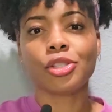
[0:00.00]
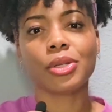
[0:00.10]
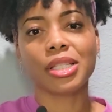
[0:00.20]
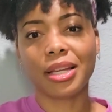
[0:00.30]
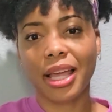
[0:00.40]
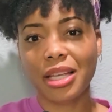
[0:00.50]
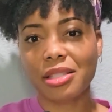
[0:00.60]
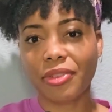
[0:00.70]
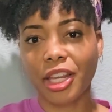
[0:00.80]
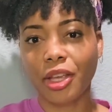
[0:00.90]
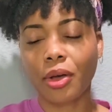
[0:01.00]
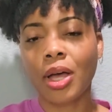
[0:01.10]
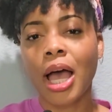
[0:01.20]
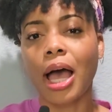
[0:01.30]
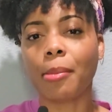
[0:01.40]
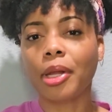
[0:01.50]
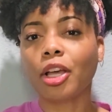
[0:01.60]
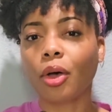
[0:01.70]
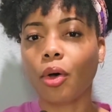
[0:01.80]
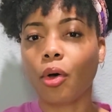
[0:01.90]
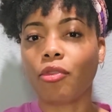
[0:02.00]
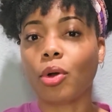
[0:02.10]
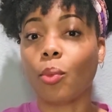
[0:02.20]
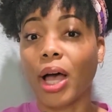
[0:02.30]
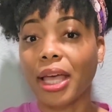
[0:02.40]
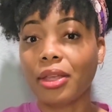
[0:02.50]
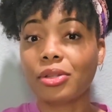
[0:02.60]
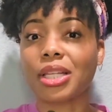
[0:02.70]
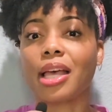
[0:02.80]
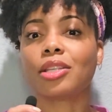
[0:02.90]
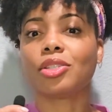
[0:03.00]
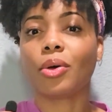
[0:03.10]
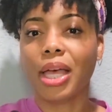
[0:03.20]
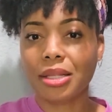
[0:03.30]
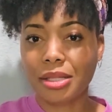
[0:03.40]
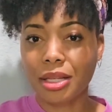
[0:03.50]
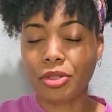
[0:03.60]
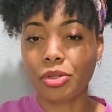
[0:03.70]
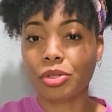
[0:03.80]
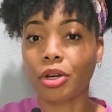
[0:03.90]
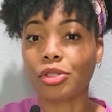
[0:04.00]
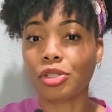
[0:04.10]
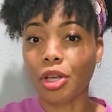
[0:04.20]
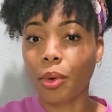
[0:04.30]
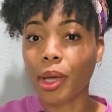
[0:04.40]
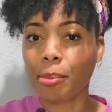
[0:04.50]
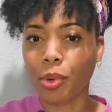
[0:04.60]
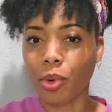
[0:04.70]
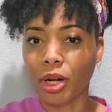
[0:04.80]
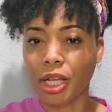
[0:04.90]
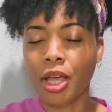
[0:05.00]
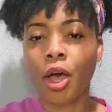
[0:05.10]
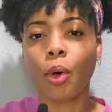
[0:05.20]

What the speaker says: So in today's video, I'm going to go over why those SOS signals are so important,